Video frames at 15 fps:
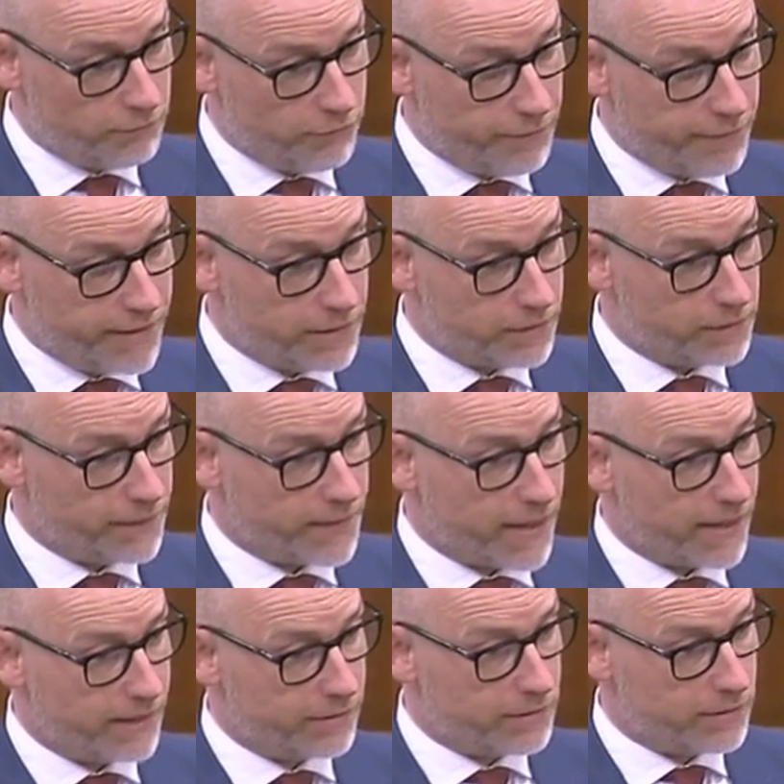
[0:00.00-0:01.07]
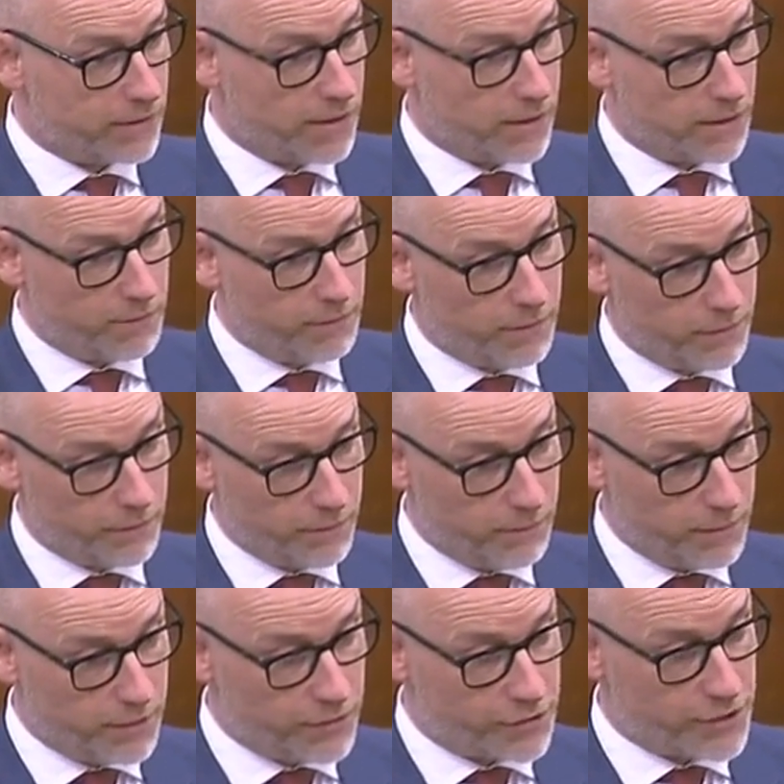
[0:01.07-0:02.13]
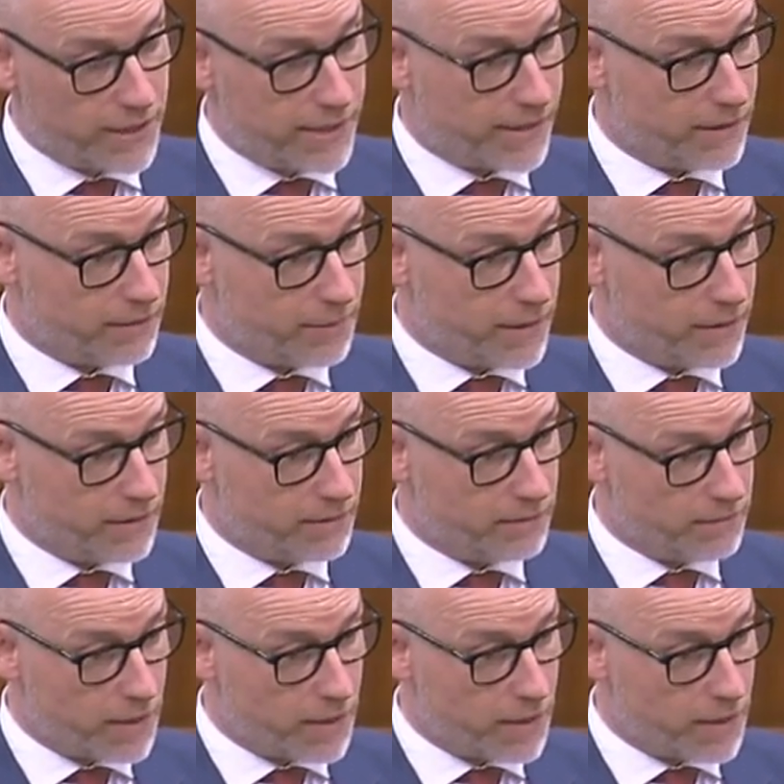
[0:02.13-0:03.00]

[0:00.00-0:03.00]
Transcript: revealed that um, Mister Schelleck had made a